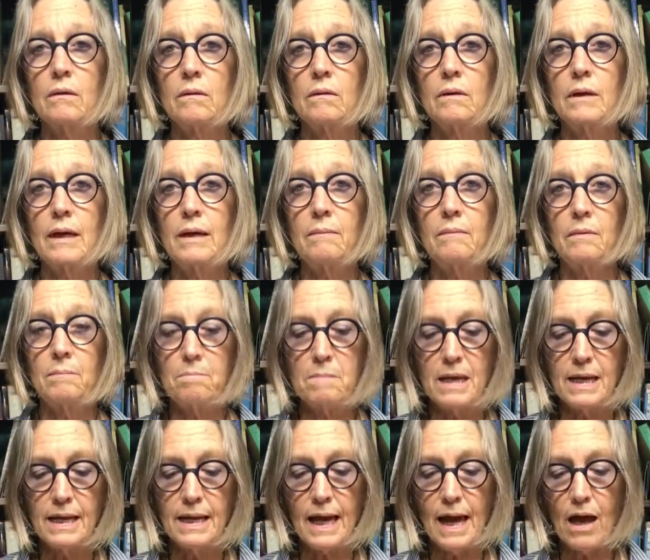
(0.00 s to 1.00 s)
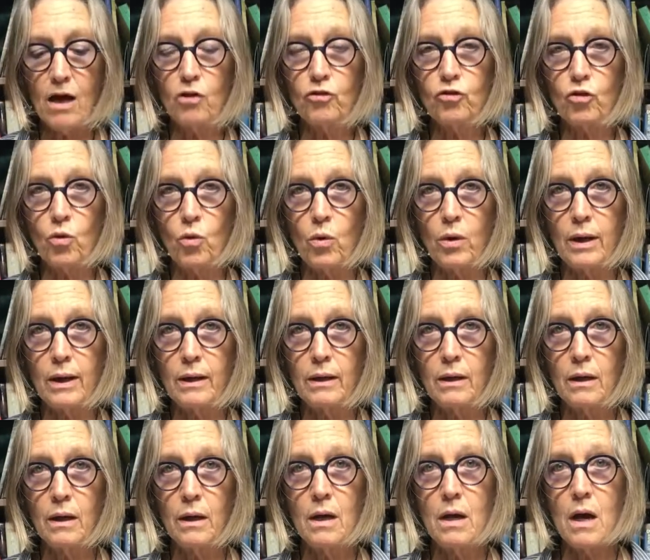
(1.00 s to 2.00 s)
Okay? Mini Altoid.
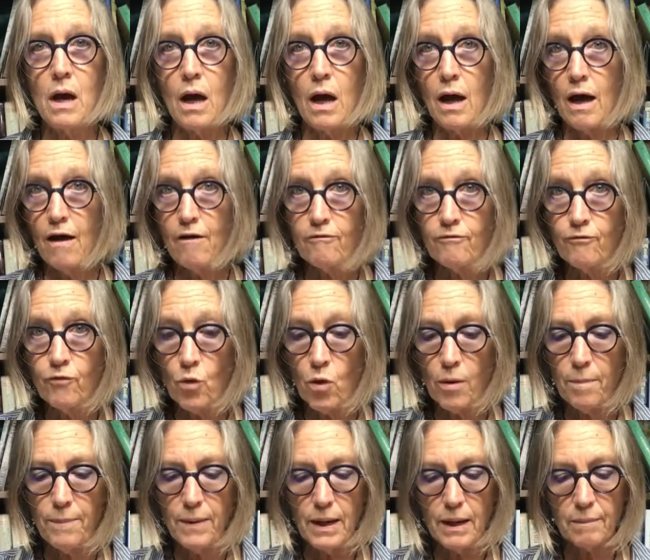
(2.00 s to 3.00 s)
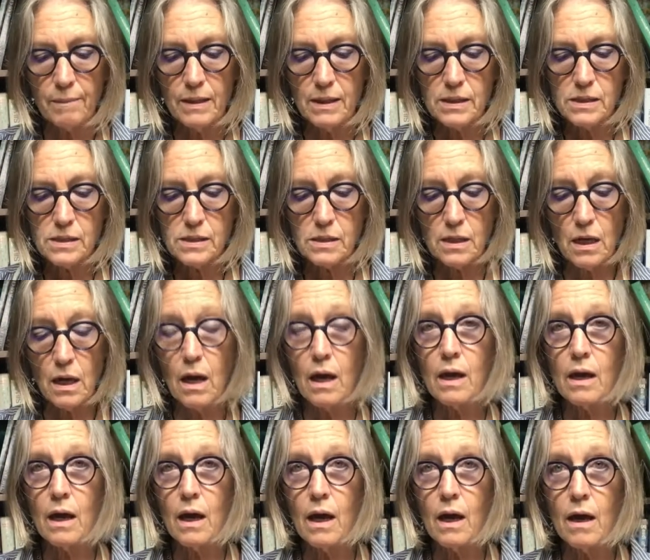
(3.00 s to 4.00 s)
I have 4 pigments. I
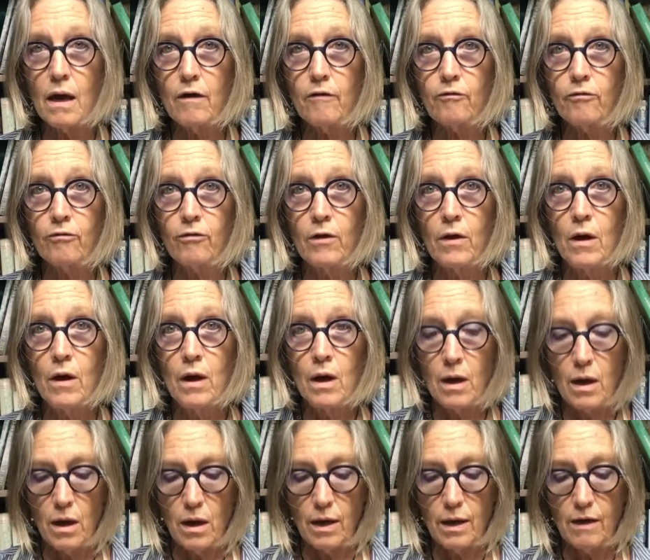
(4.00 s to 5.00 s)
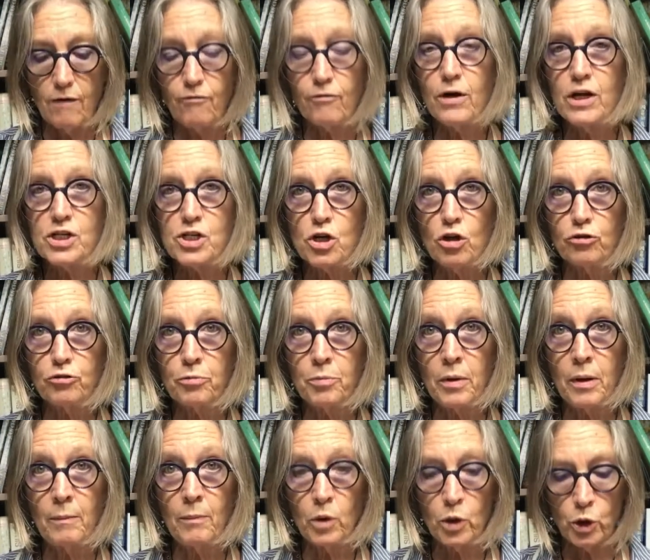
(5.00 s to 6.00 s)
have a French
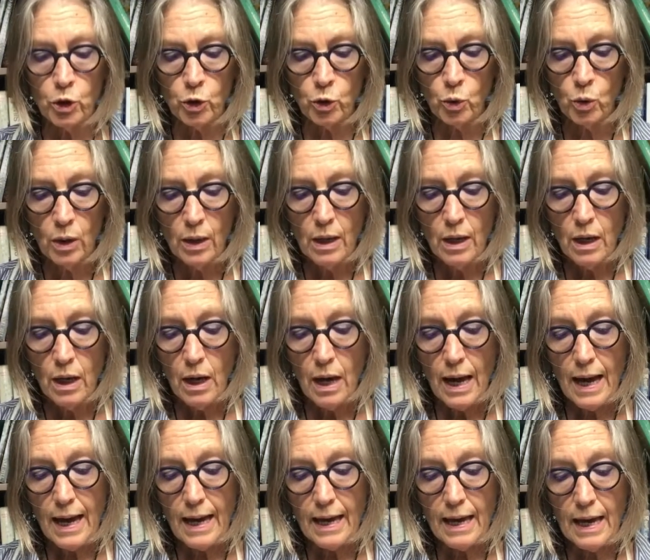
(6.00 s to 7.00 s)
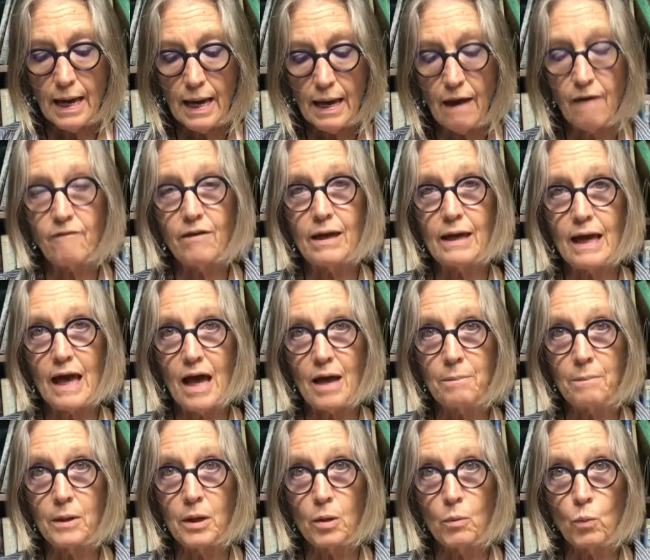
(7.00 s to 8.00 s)
ultramarine blue, I have a
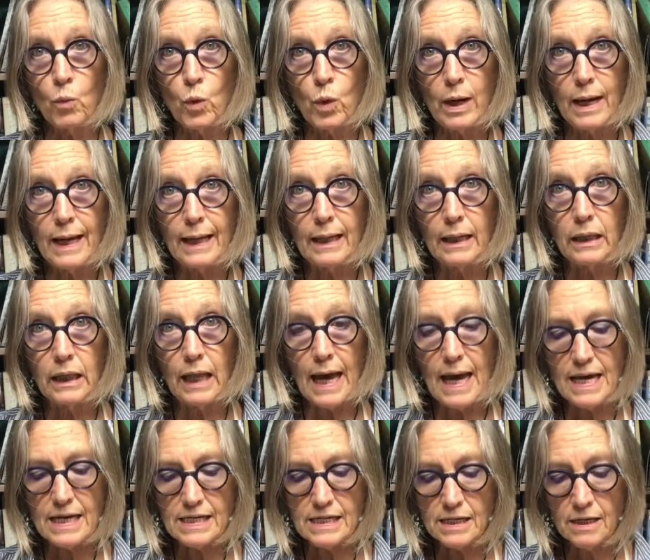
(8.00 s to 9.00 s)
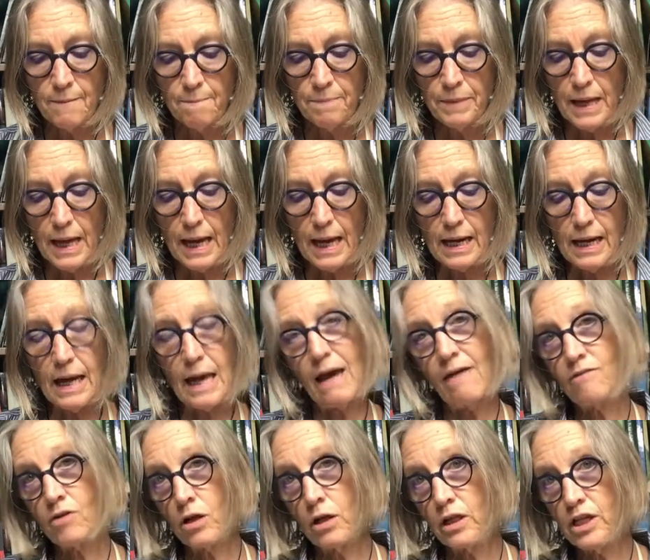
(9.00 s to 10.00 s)
cadmium red light, and I have
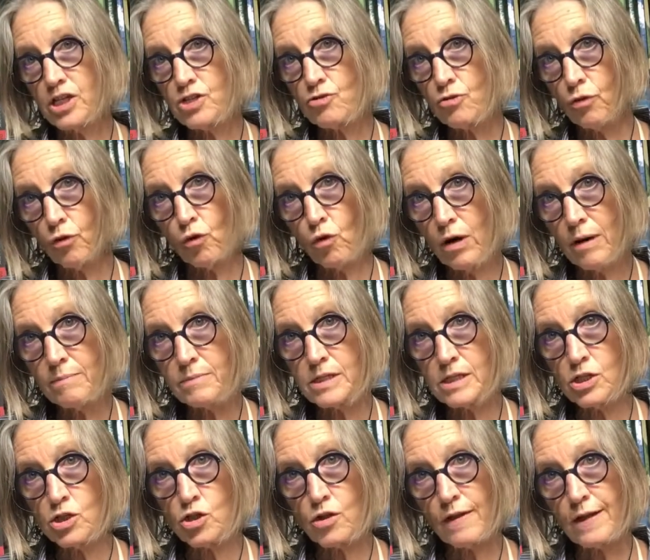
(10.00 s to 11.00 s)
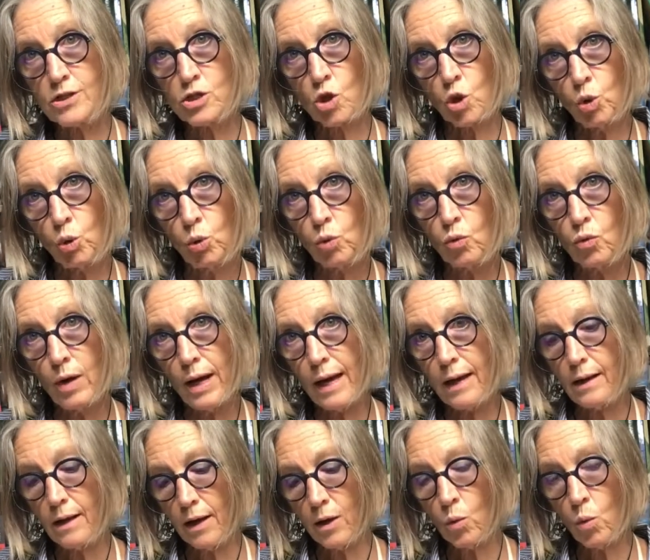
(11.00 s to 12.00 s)
an alizarin crimson. So that's a cool red
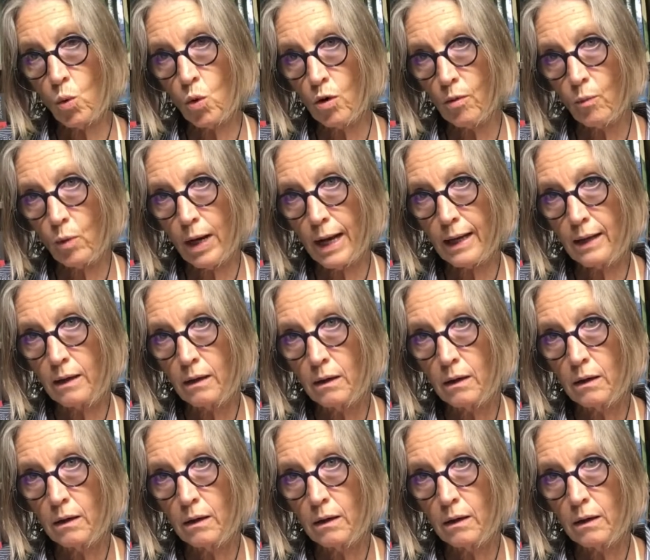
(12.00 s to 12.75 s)
and a warm red.